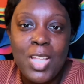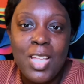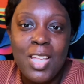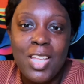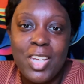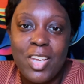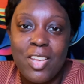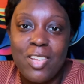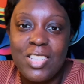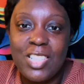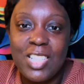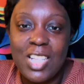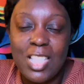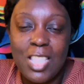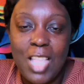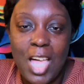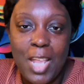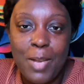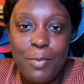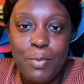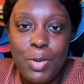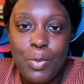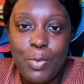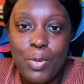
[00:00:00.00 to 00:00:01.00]
There's a
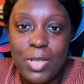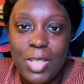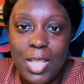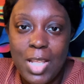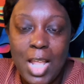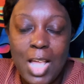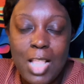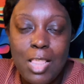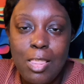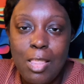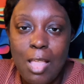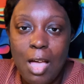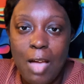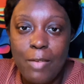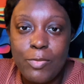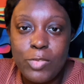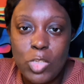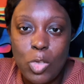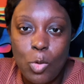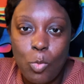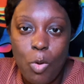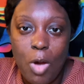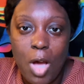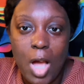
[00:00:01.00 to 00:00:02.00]
lot of people that I love
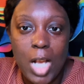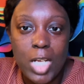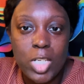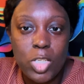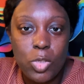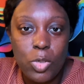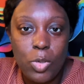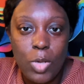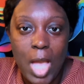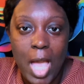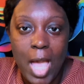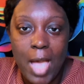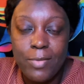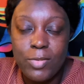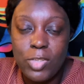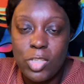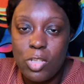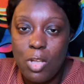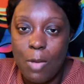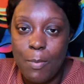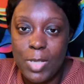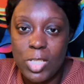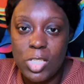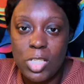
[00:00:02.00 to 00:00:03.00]
to watch who have
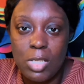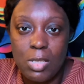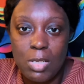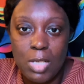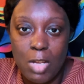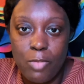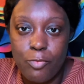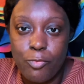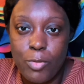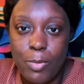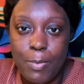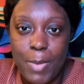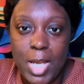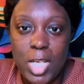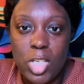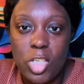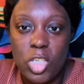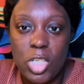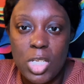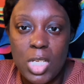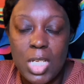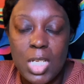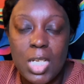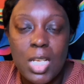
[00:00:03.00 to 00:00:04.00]
so much
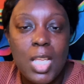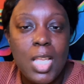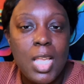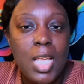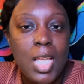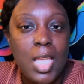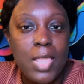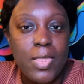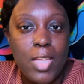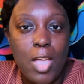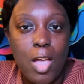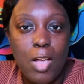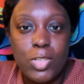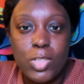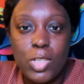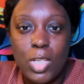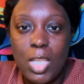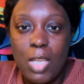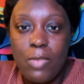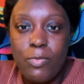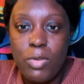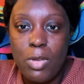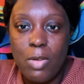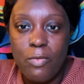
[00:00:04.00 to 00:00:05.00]
information. They also
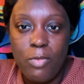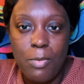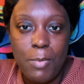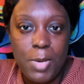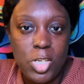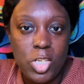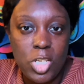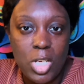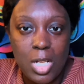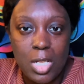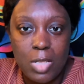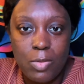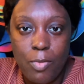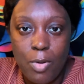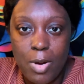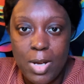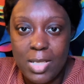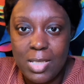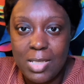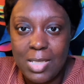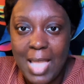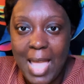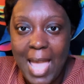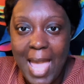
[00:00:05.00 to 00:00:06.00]
give you information as far
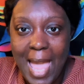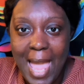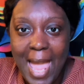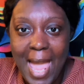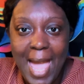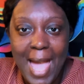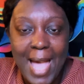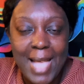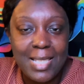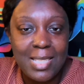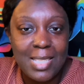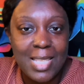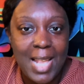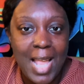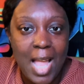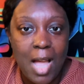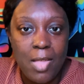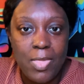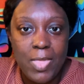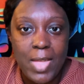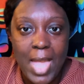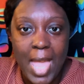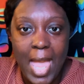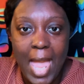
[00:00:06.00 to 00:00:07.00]
as the ads and
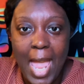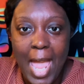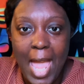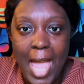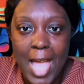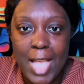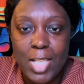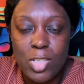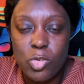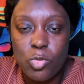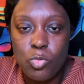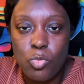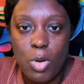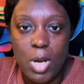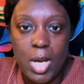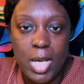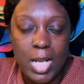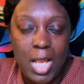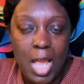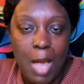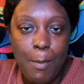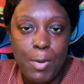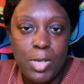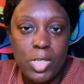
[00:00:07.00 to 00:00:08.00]
how the ads run
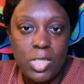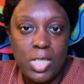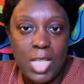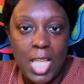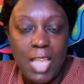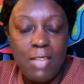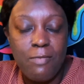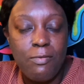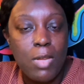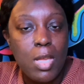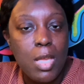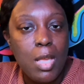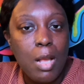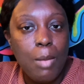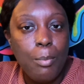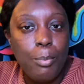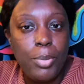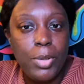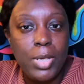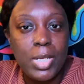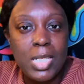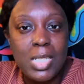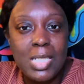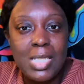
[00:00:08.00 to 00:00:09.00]
and how much they've
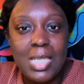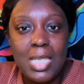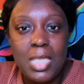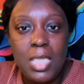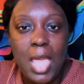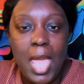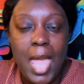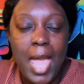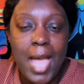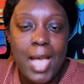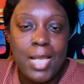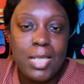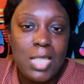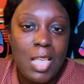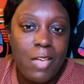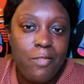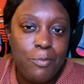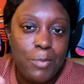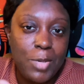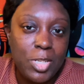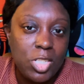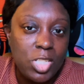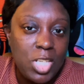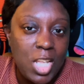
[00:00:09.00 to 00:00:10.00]
put into the ads, how
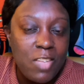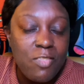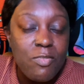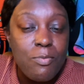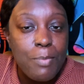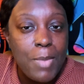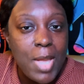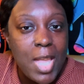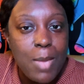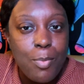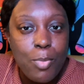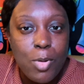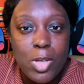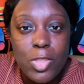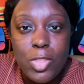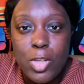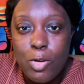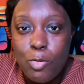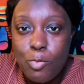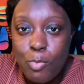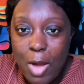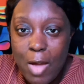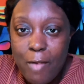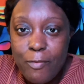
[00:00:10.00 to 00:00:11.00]
much they've made for
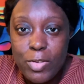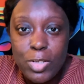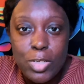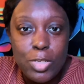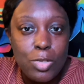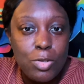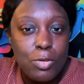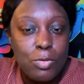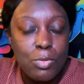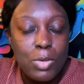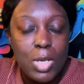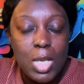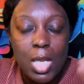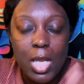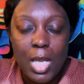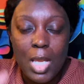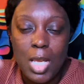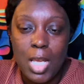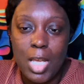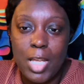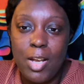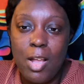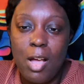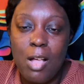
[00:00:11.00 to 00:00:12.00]
their revenue
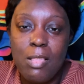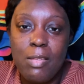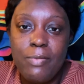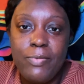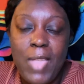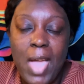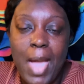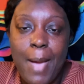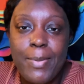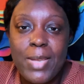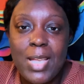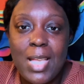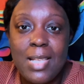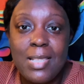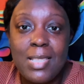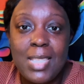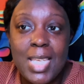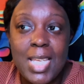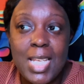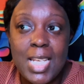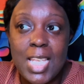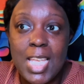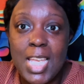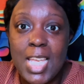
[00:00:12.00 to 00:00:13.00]
and all of that, because
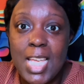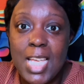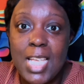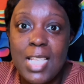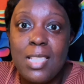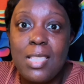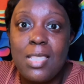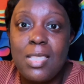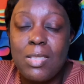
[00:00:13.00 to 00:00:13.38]
it is